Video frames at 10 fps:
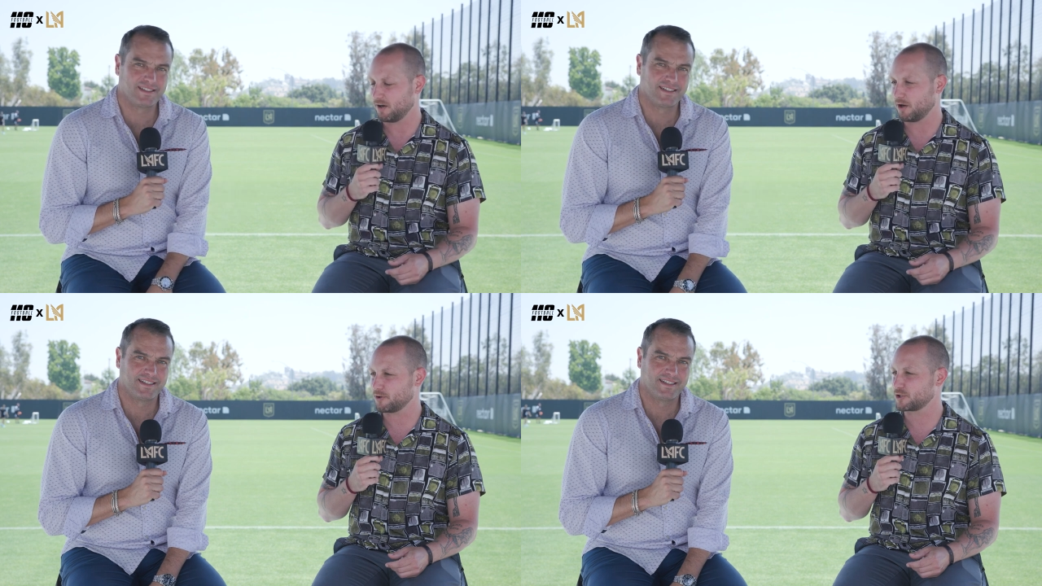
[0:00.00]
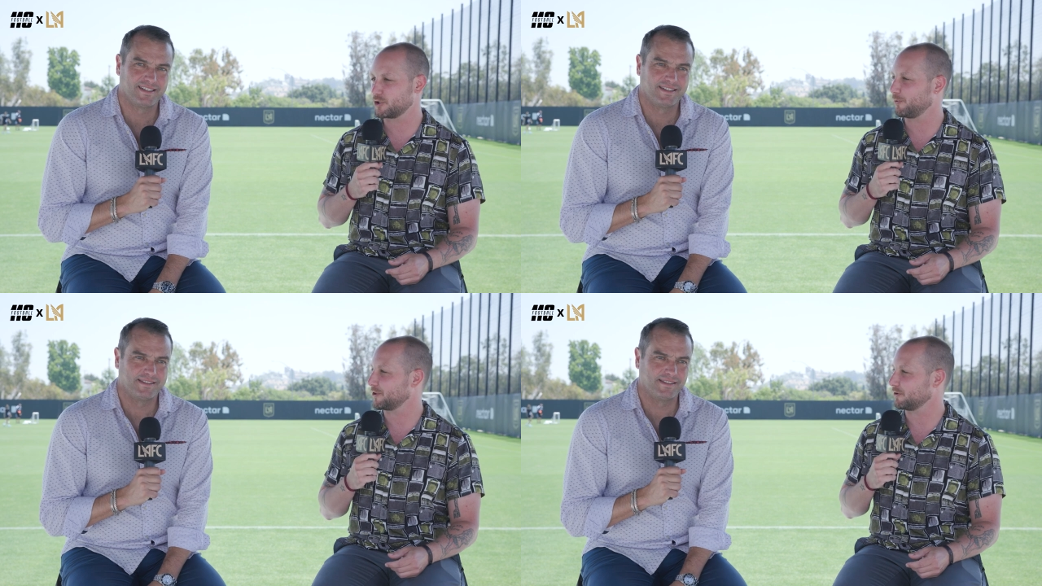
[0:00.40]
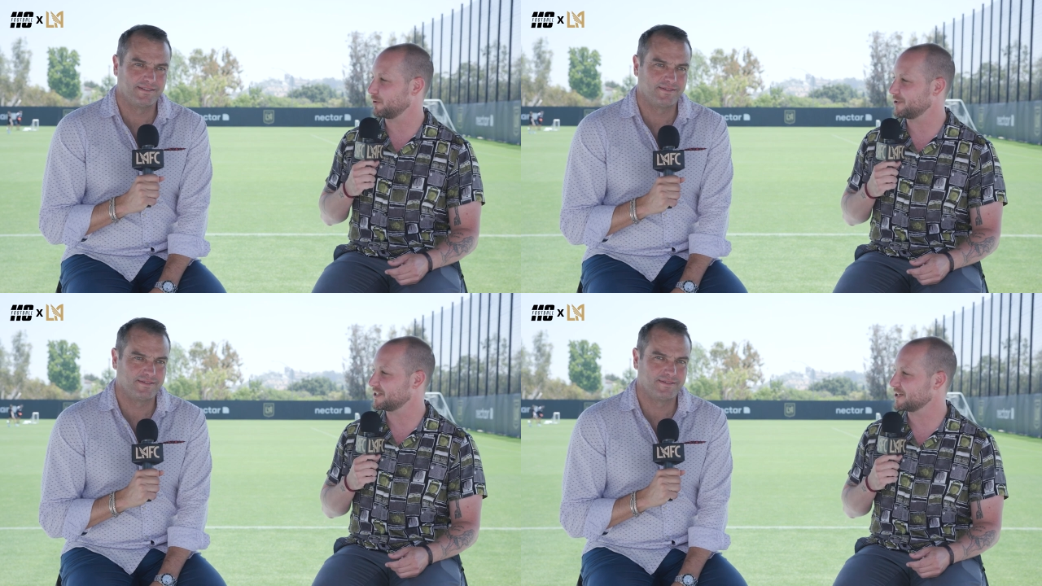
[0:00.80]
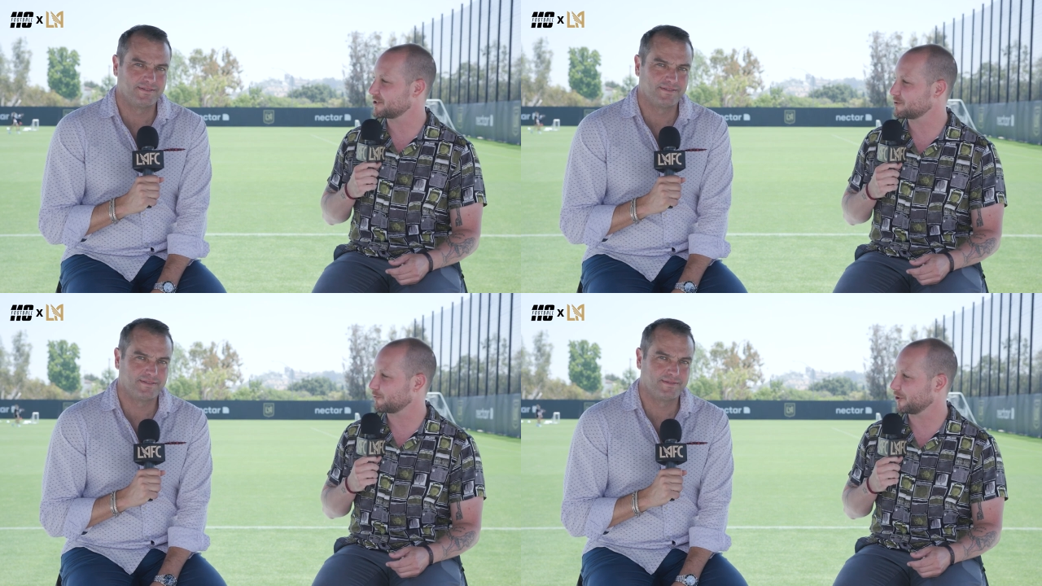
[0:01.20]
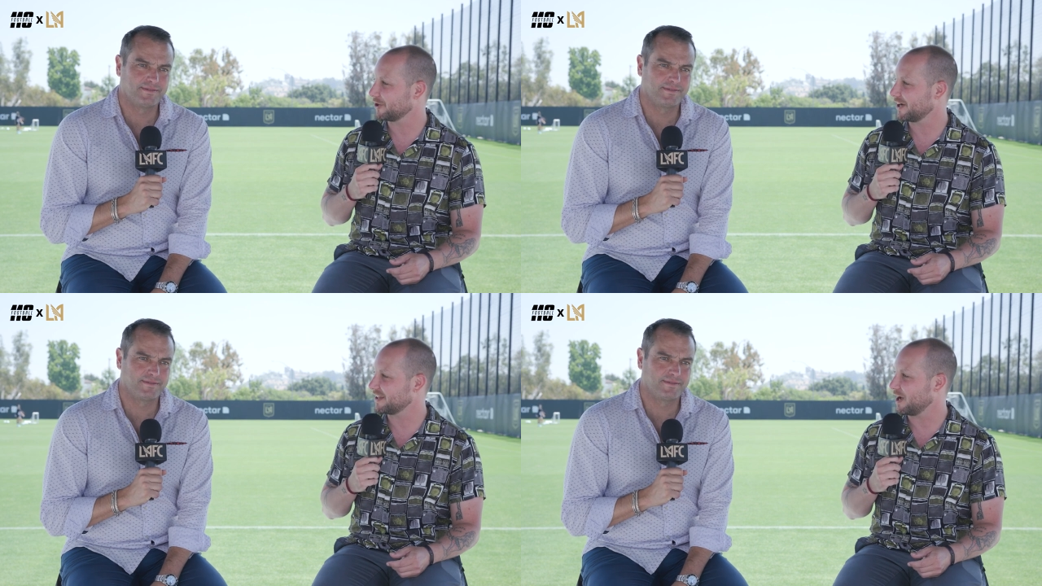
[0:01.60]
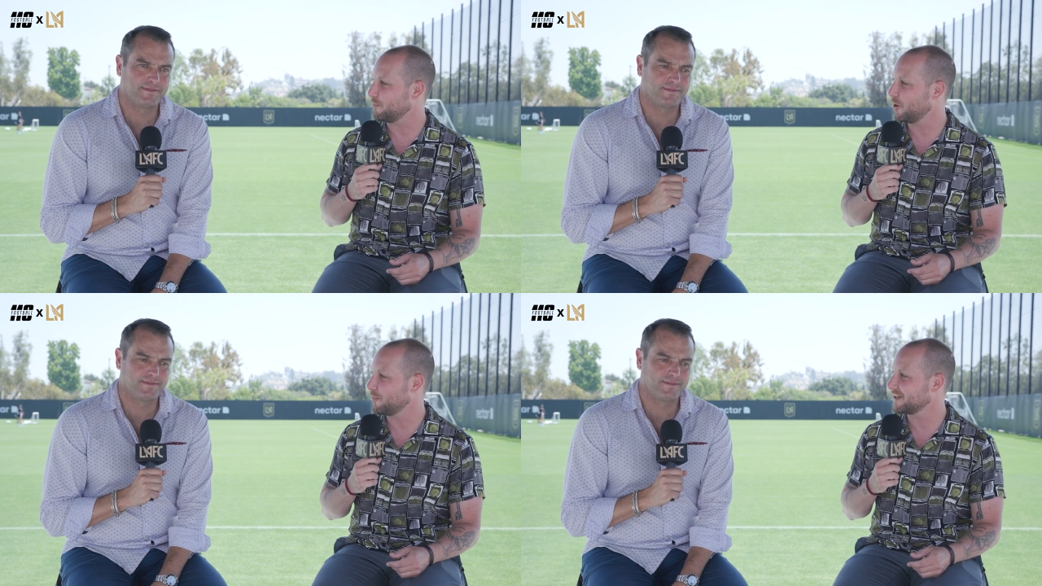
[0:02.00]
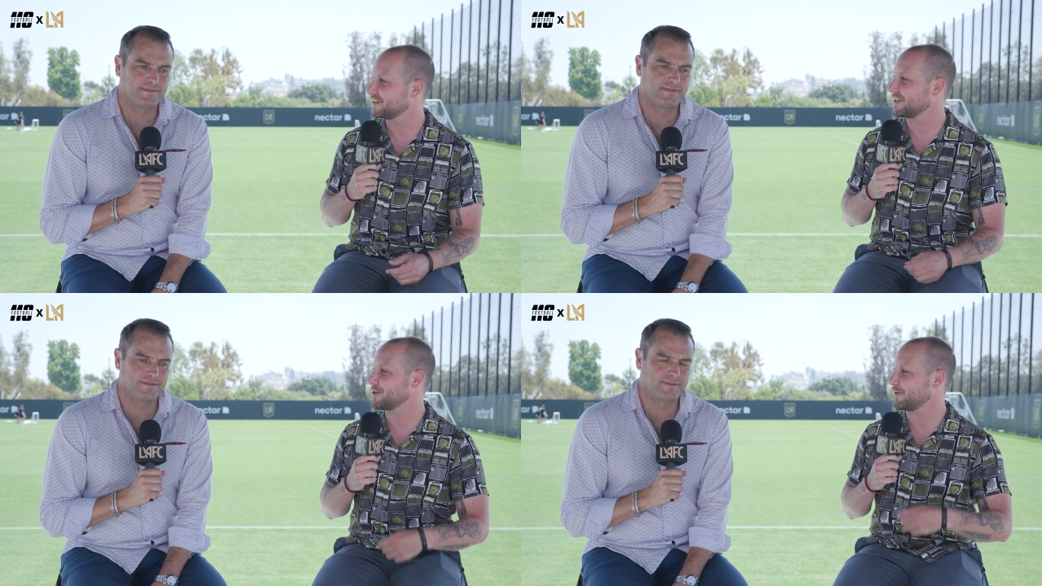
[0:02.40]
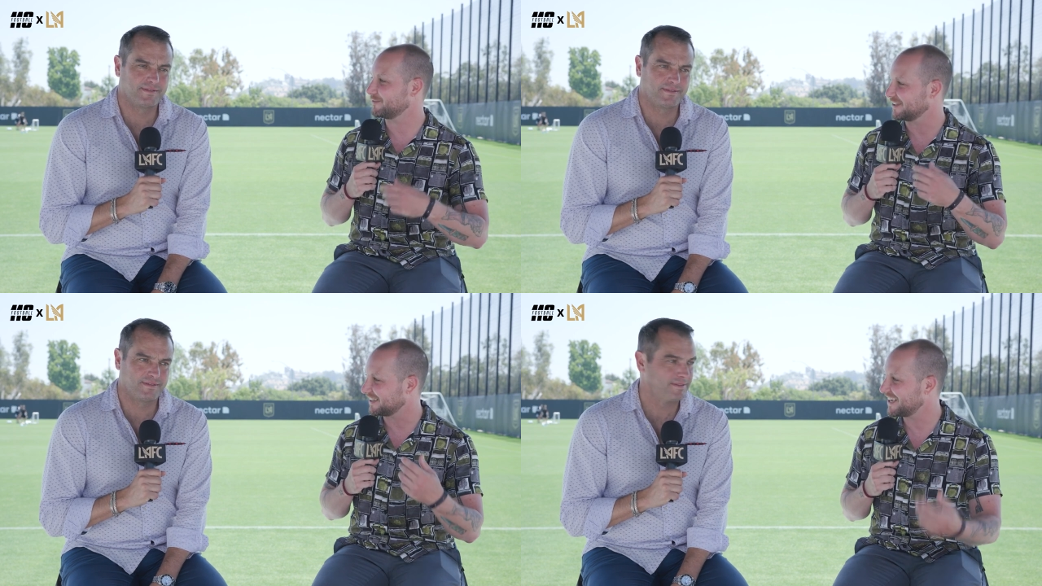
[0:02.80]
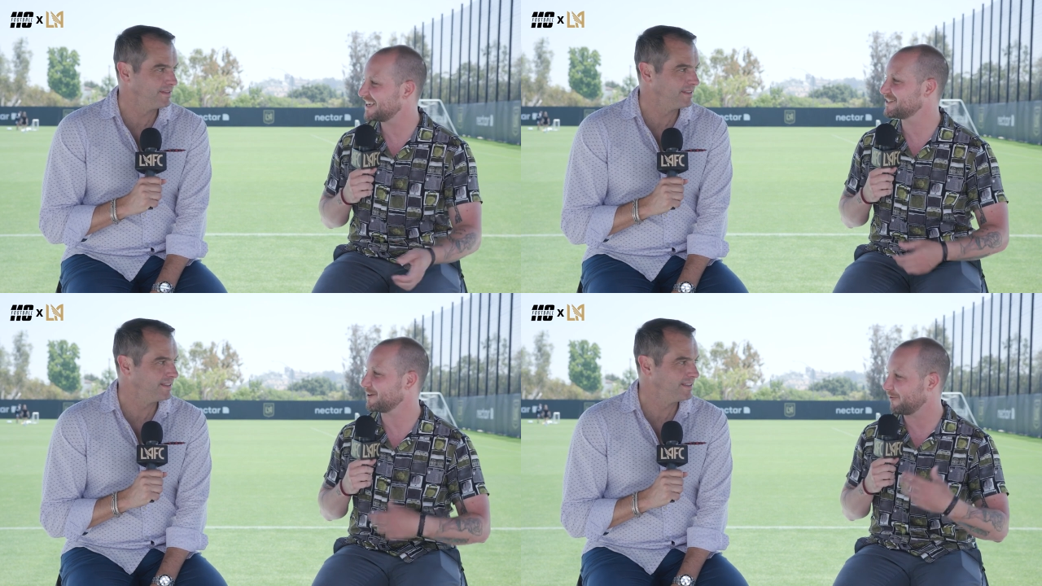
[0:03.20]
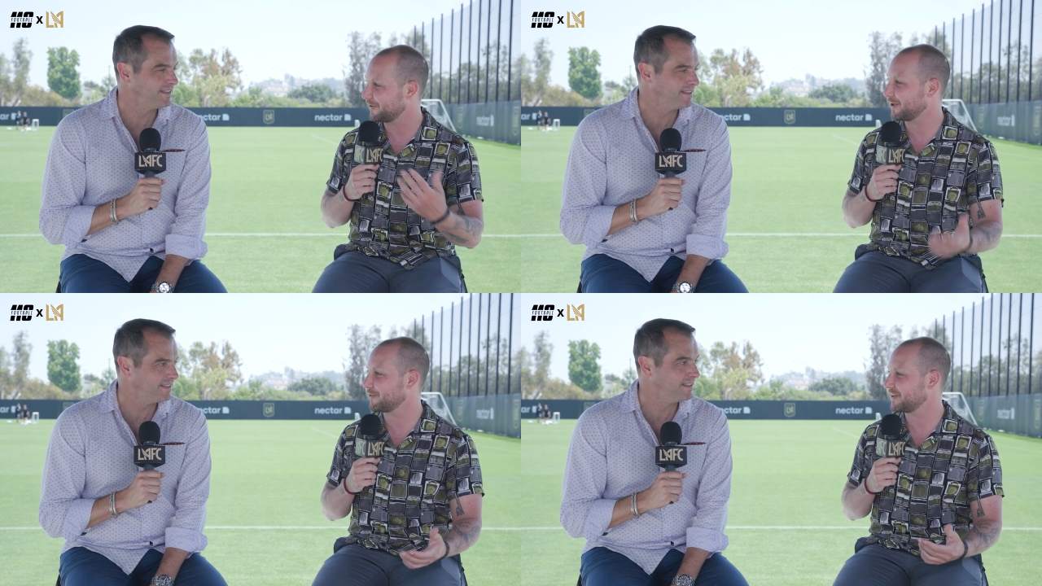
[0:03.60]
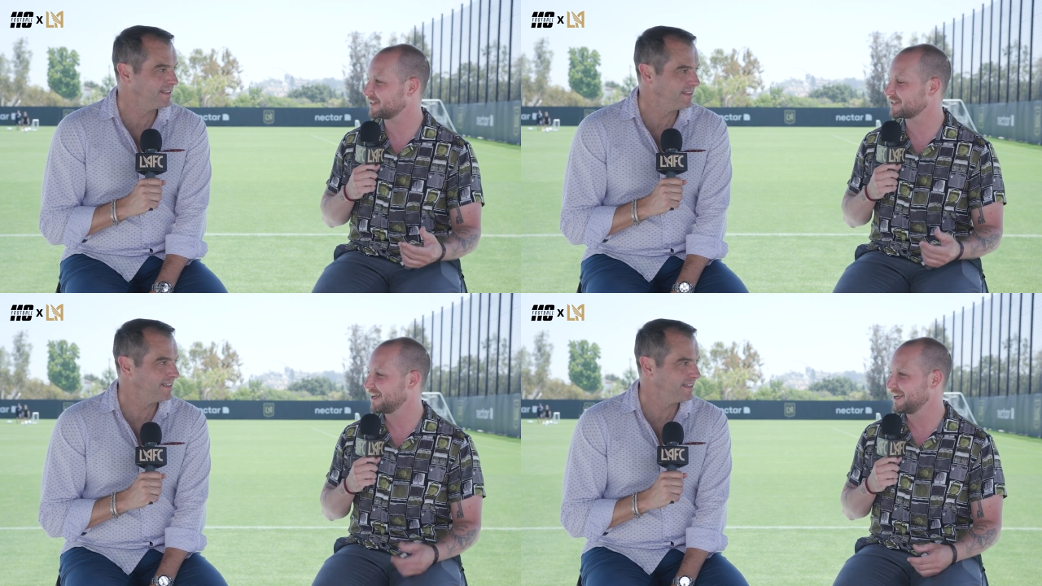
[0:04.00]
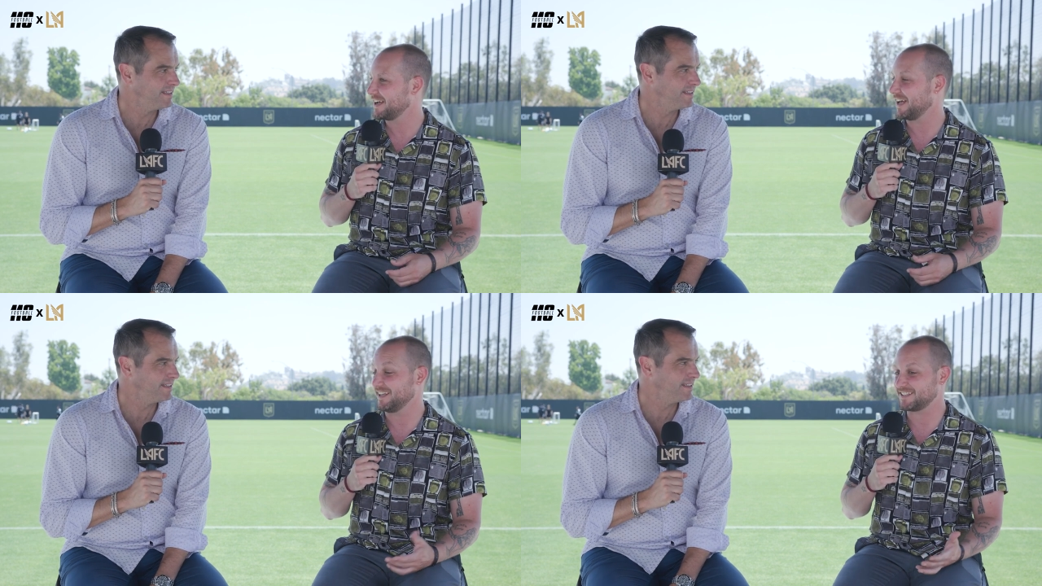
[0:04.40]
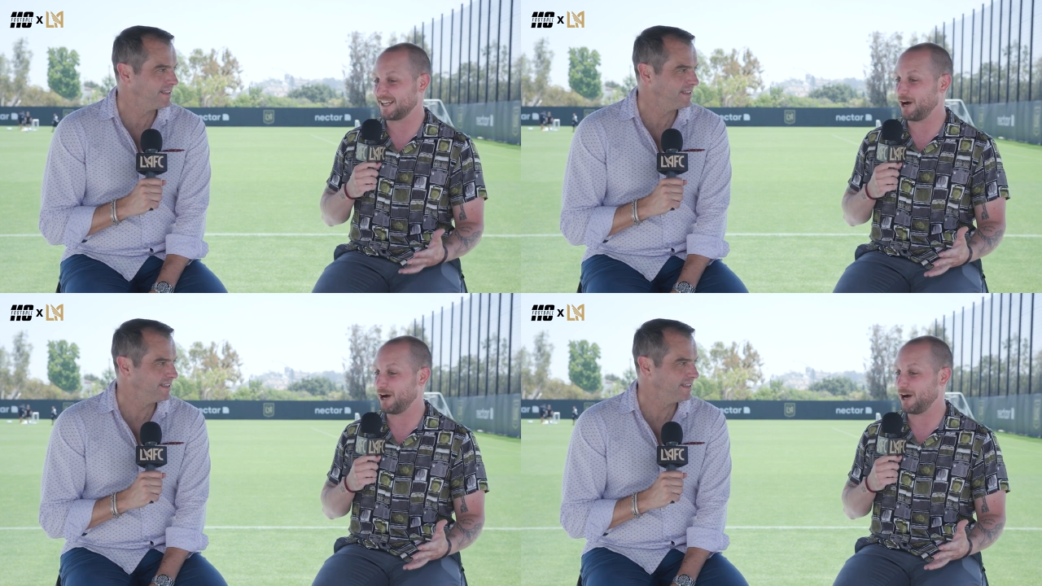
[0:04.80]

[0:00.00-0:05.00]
Speaker 1: understood what their limitations were in that moment. Then you have delays, you have all the other things. And they set